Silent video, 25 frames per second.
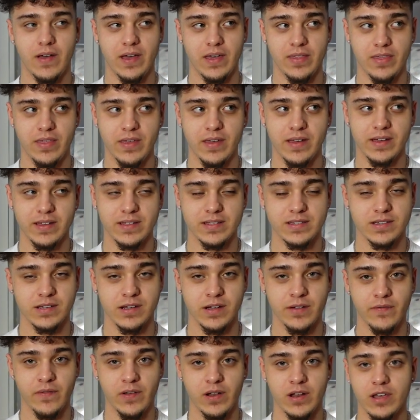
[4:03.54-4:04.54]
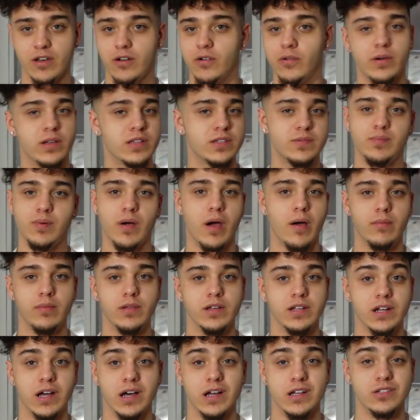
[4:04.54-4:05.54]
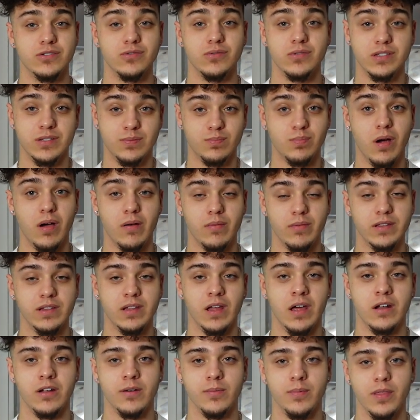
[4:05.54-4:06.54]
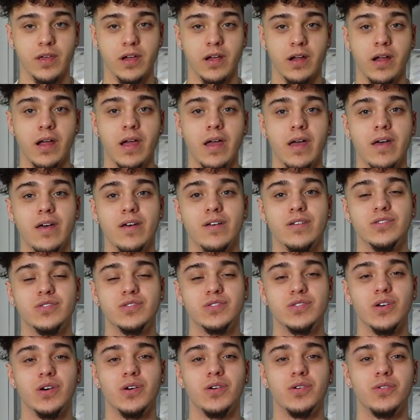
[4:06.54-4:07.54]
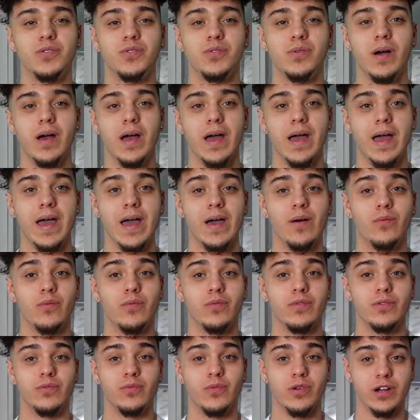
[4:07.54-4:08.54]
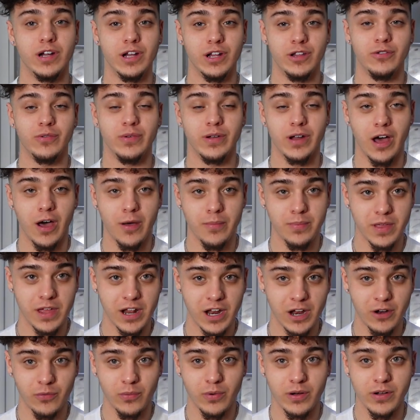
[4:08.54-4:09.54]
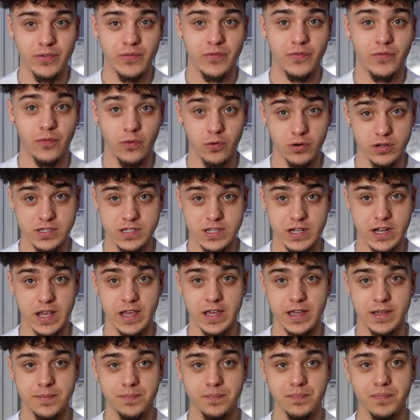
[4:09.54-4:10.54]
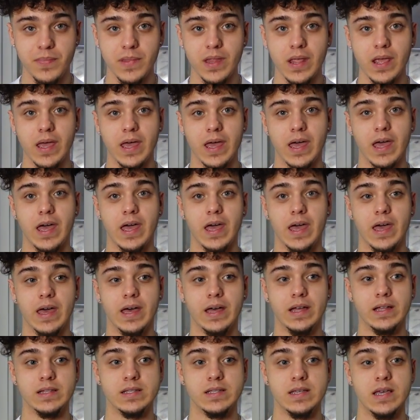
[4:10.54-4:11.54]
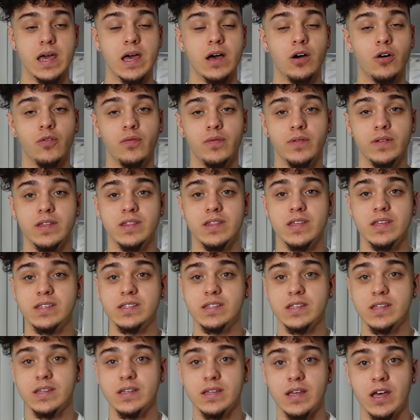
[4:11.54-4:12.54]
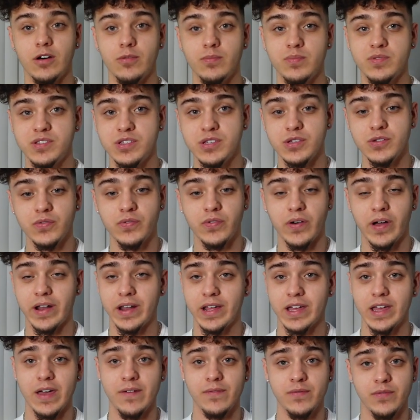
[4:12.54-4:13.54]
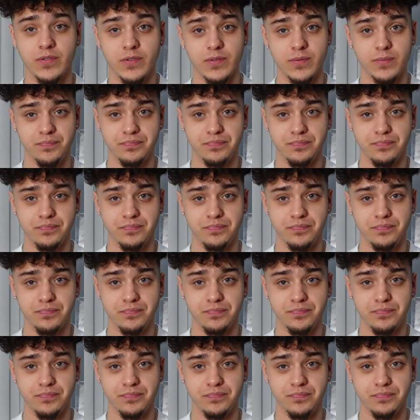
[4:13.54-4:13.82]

I think it's a good video. It's probably not, so it's probably not up there. So we're gonna do an updated one for today. And yeah, hopefully this helps you find a gift.